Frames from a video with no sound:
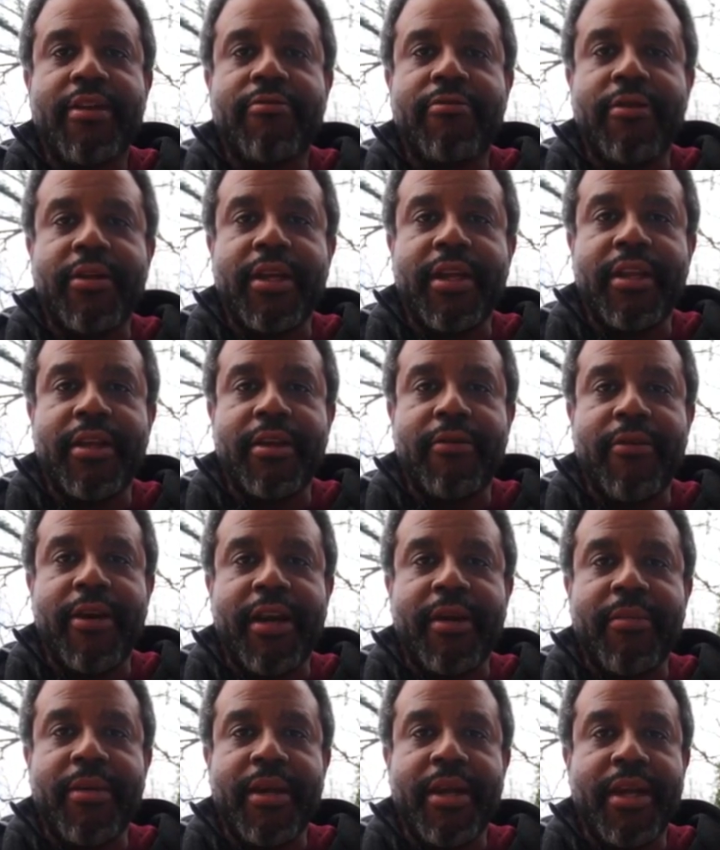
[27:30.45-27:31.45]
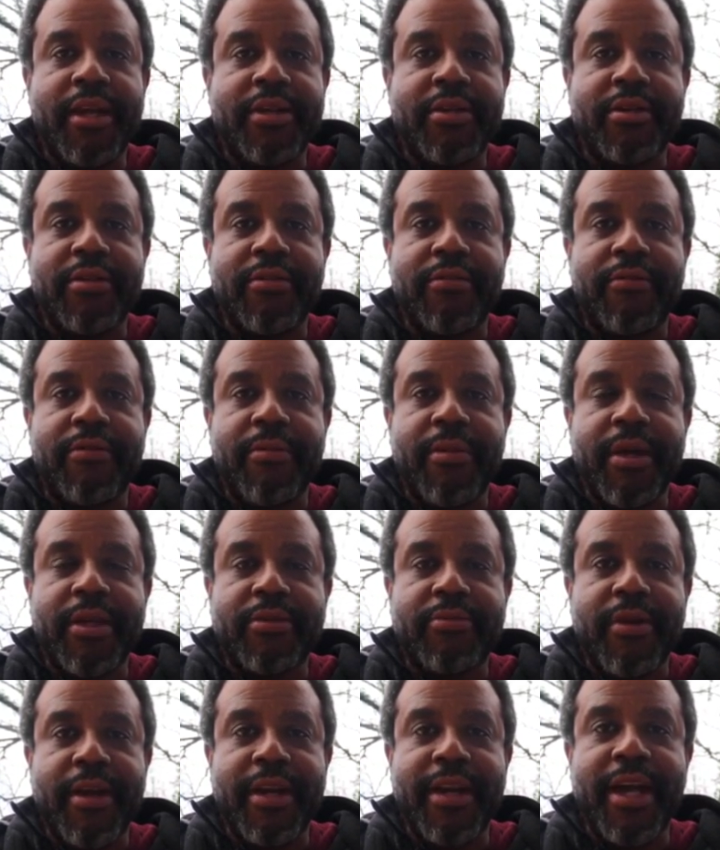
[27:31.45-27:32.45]
Really, the recommendation from
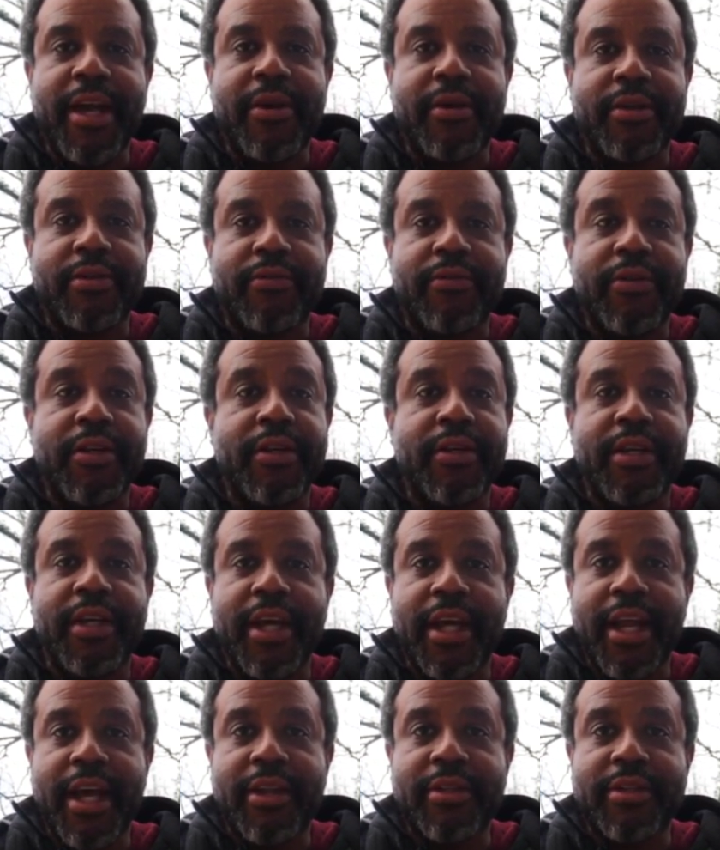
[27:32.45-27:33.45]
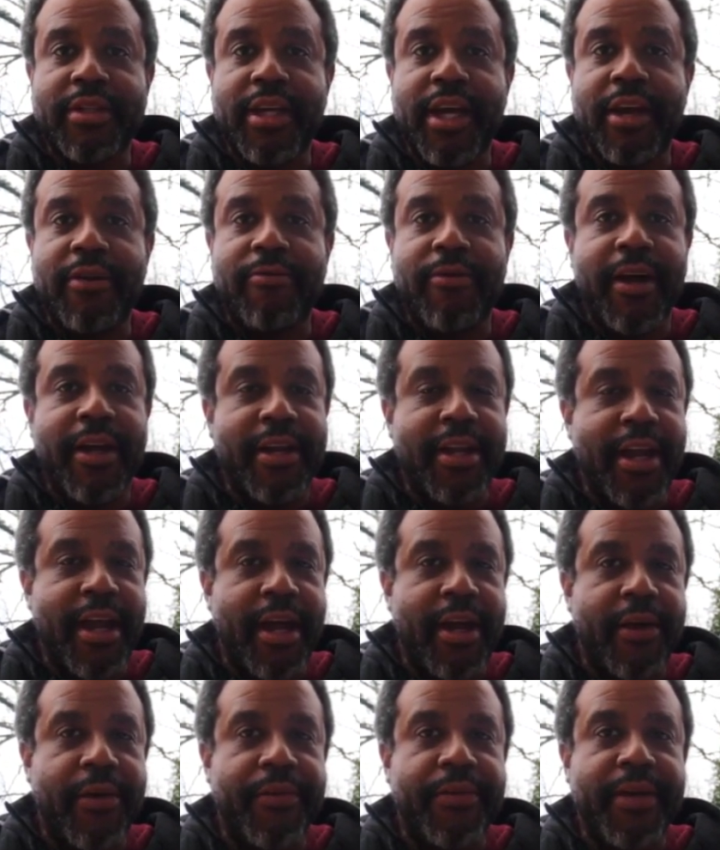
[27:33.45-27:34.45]
us right now is for you to get outside right
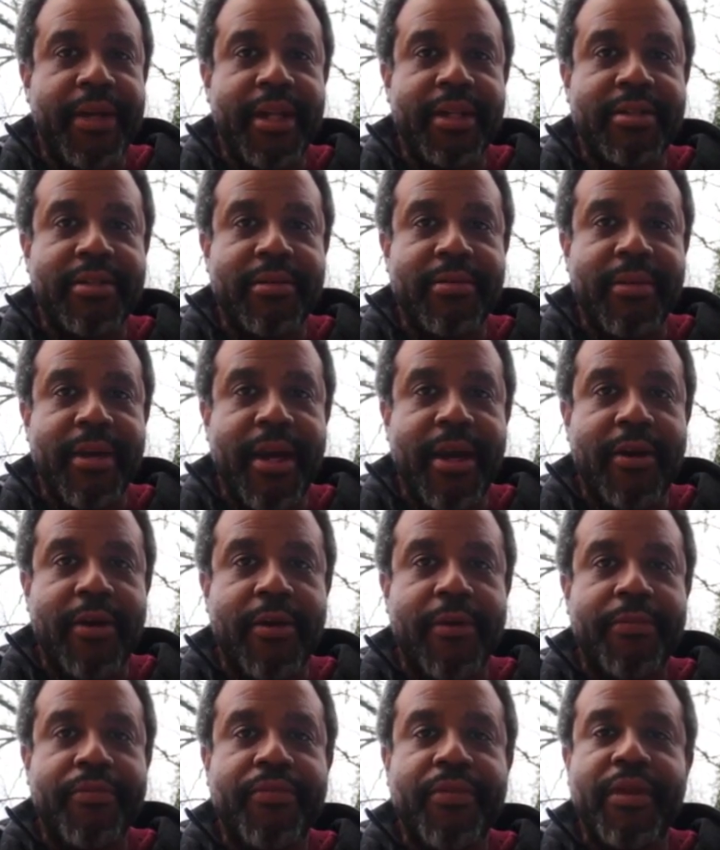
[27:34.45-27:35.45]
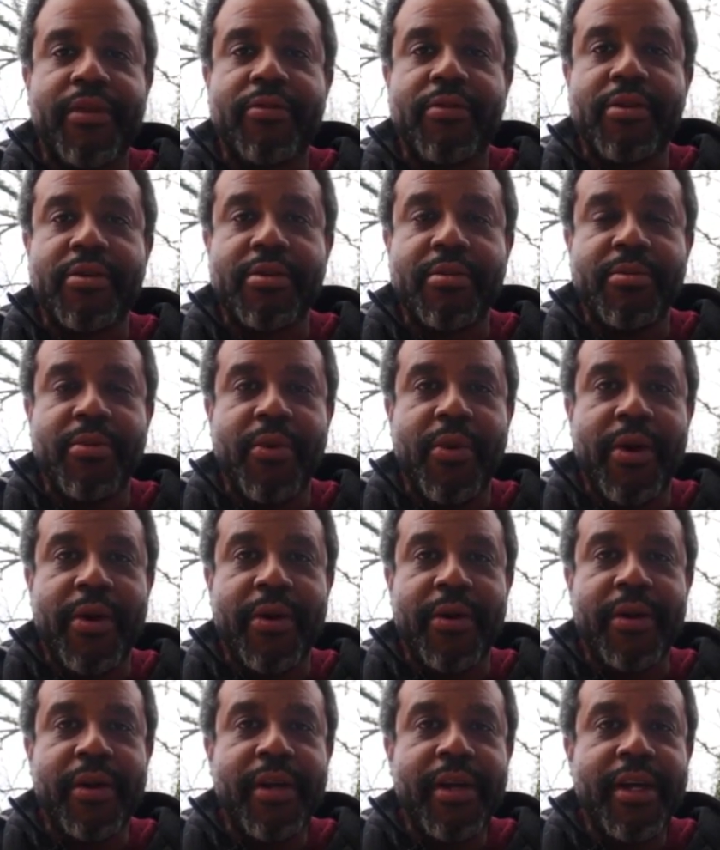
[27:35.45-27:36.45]
now, get some air, drink some
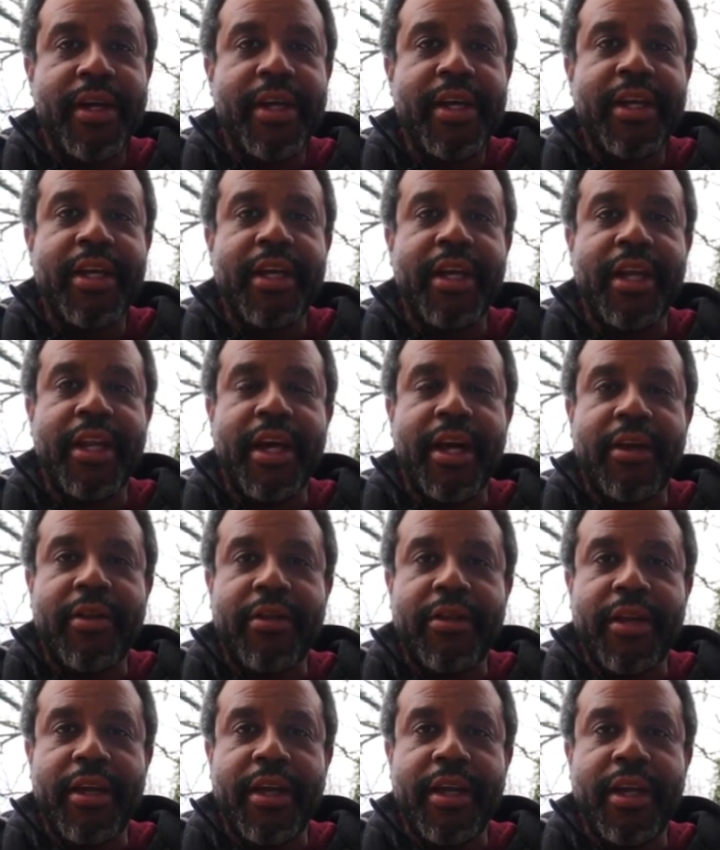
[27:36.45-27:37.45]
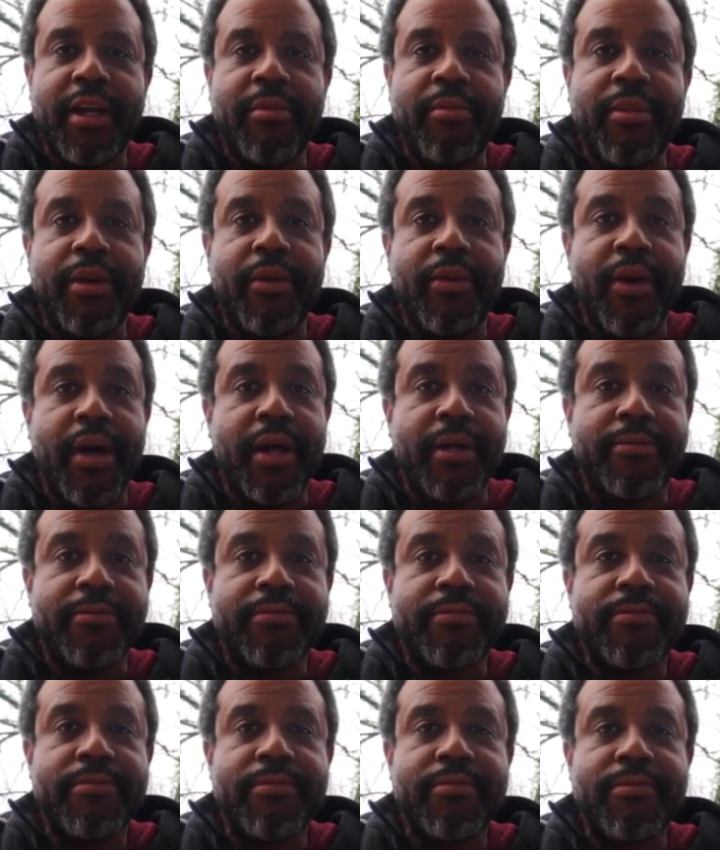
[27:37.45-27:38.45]
water, eat healthy, and be well.
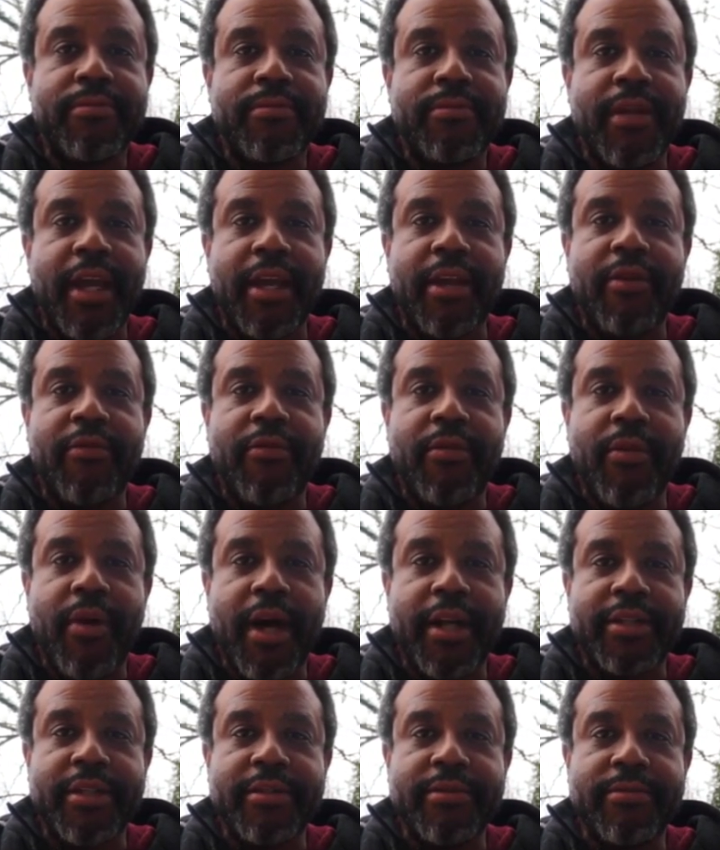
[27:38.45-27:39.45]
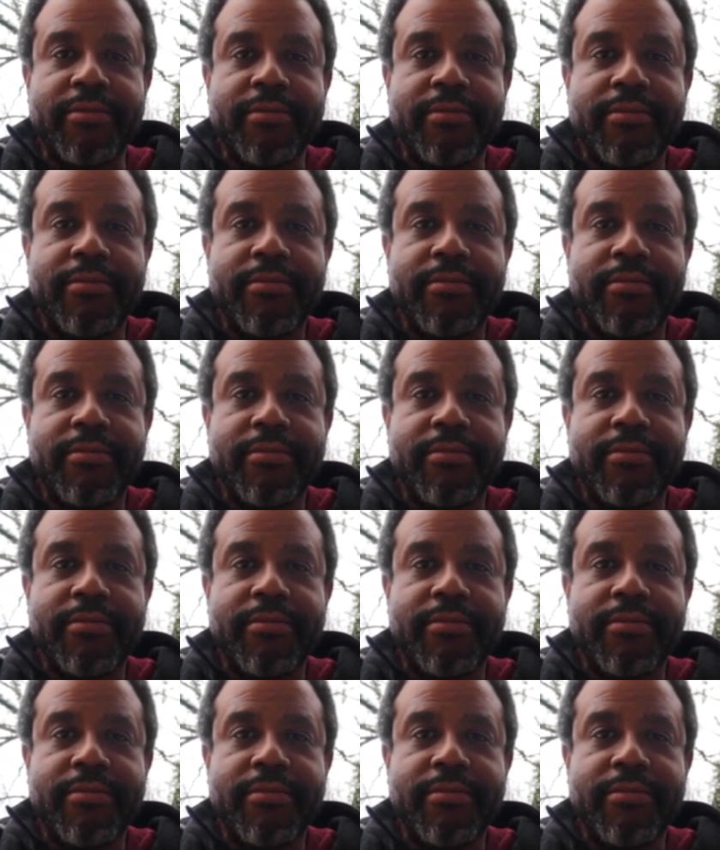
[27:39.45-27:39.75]
Thank you for watching.